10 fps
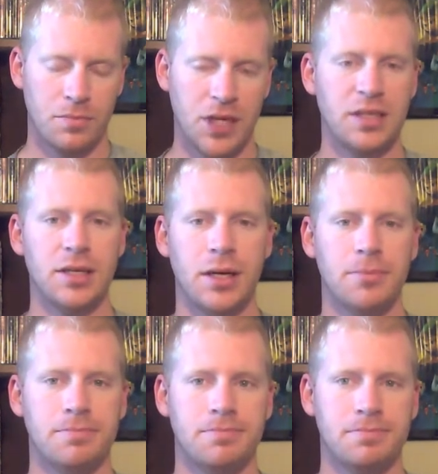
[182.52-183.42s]
Picked it
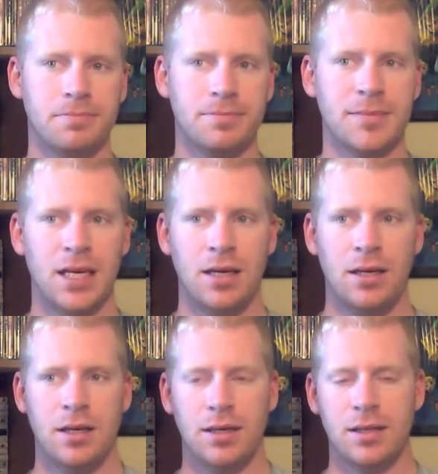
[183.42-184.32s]
up,
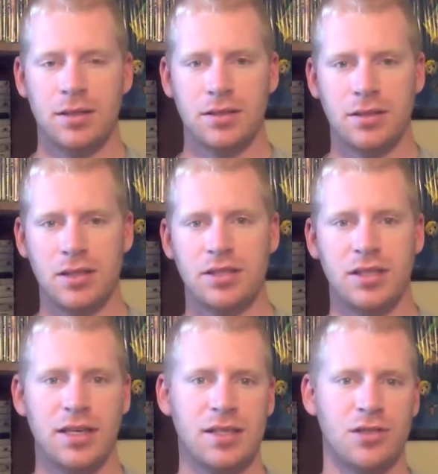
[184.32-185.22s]
took it to
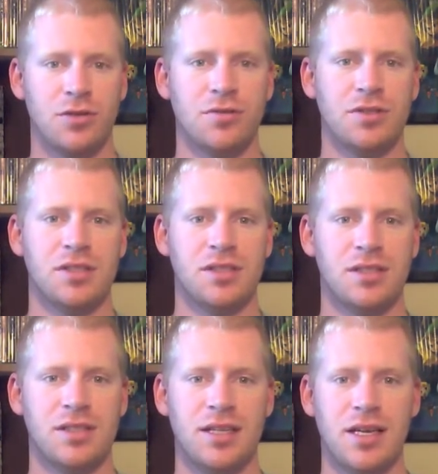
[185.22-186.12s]
guest services
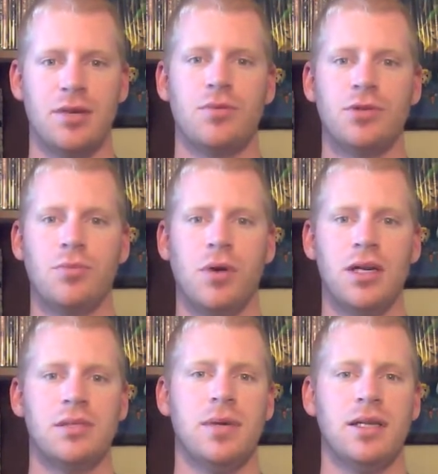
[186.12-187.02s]
and said, hey, will you
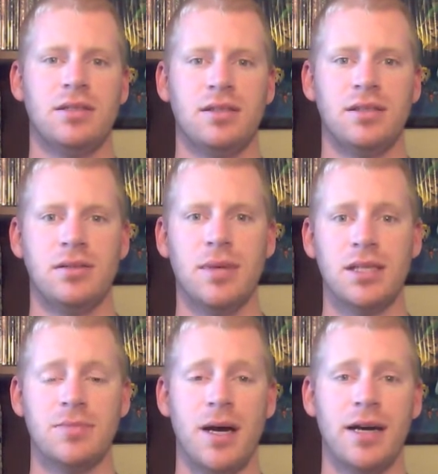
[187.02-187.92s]
price match this to
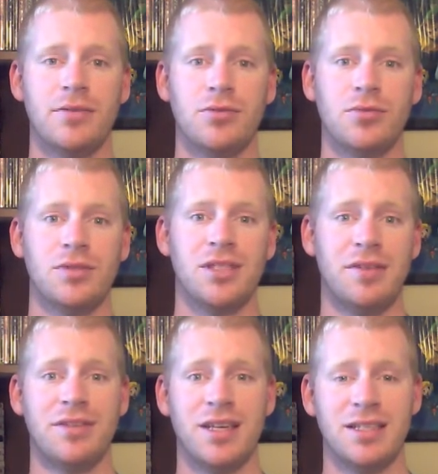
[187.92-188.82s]
Best Buy? They're doing
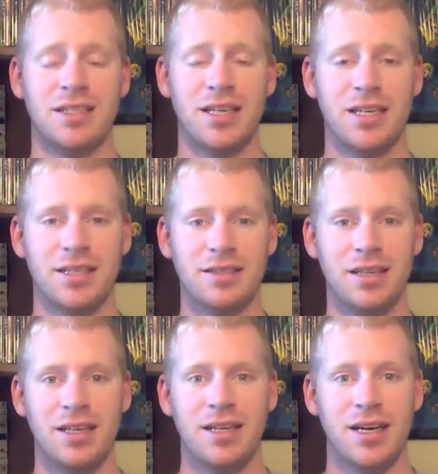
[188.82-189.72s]
$7.99.
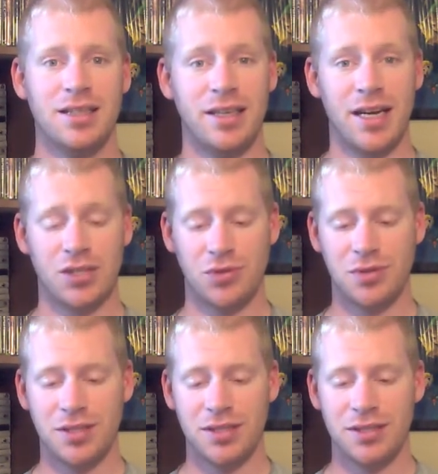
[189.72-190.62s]
And they
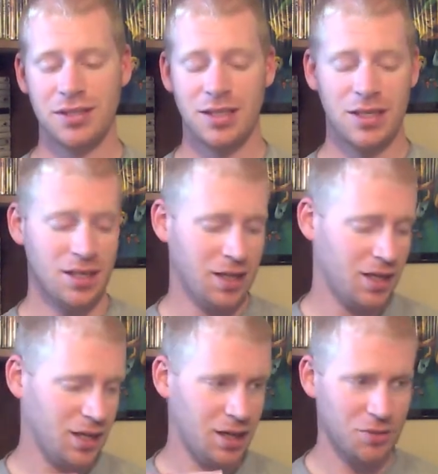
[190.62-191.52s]
actually did.
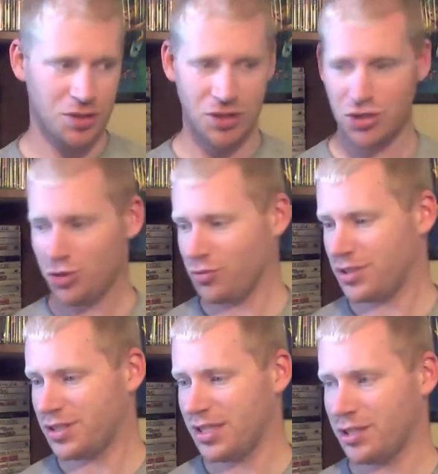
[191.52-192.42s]
I was going to show the
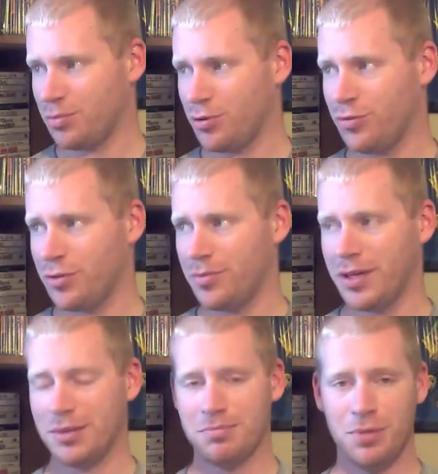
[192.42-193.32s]
receipt to prove it,
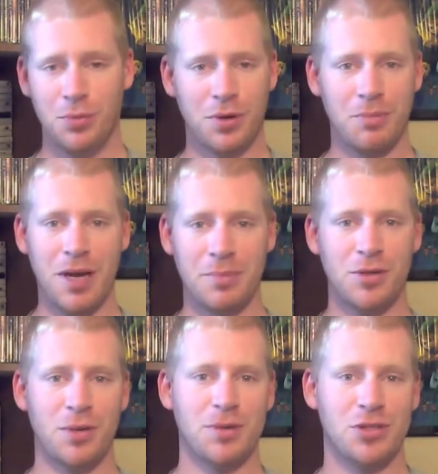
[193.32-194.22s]
but people can back
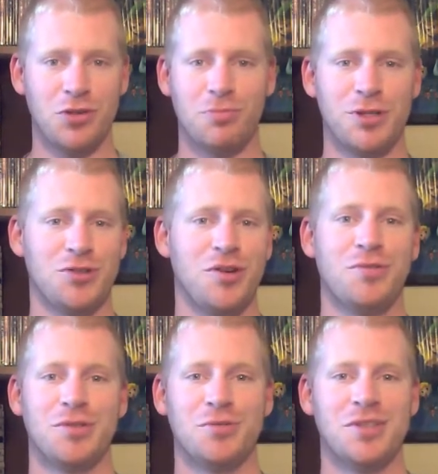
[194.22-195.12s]
me up. I showed a picture
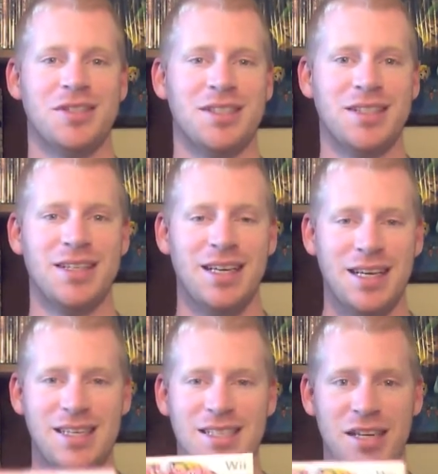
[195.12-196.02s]
off with the receipt.
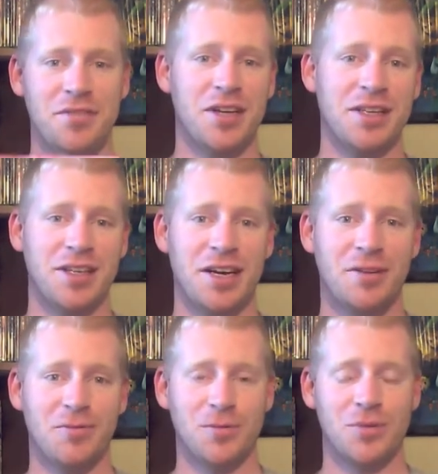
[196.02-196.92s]

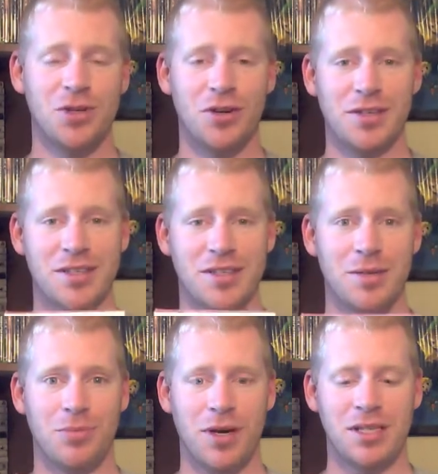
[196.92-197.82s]
$7.99 from Target because they
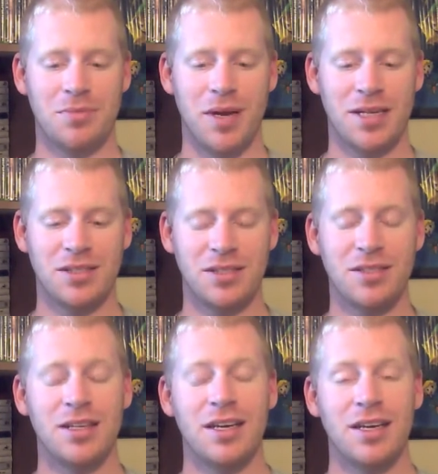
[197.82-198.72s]
price matched it.
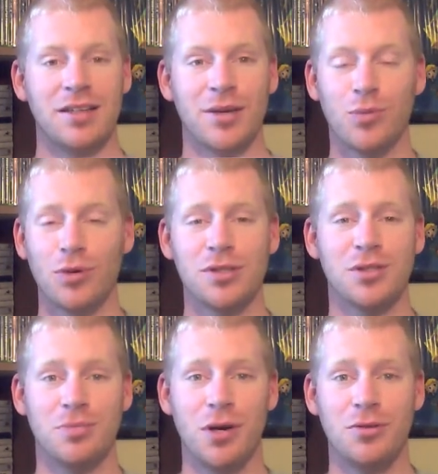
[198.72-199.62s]
They weren't
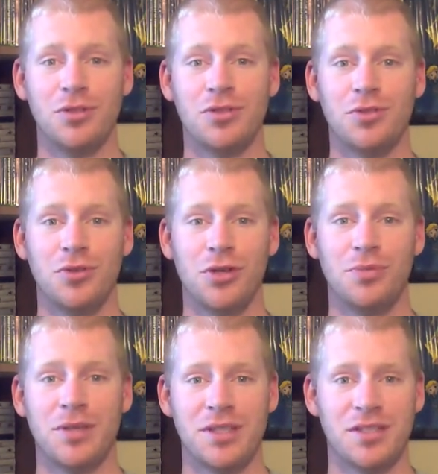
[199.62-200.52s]
supposed to, though,
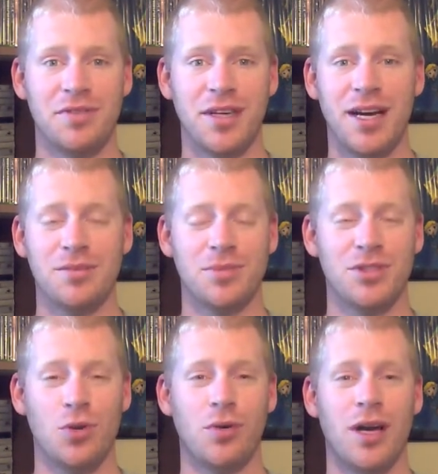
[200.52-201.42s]
because if the item
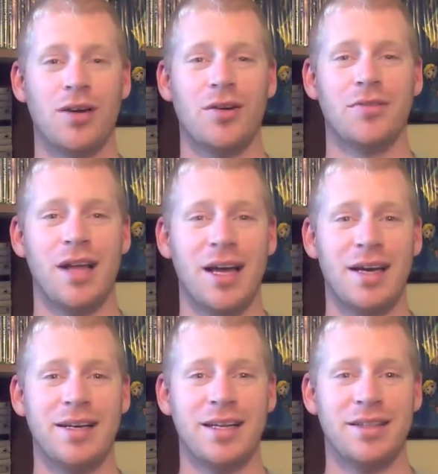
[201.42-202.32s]
sold out
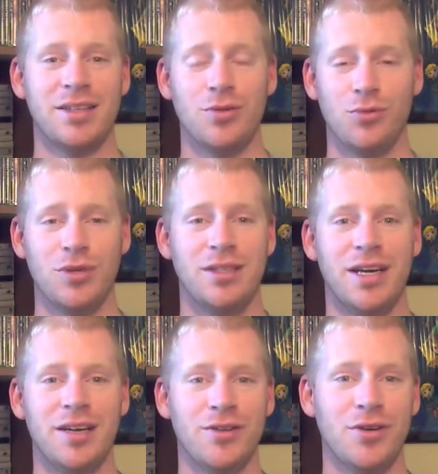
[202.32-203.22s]
online at the other
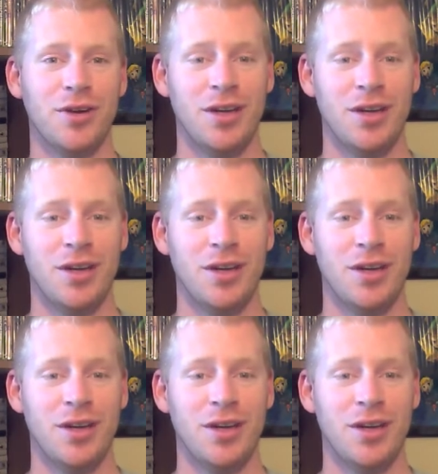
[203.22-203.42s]
retailer,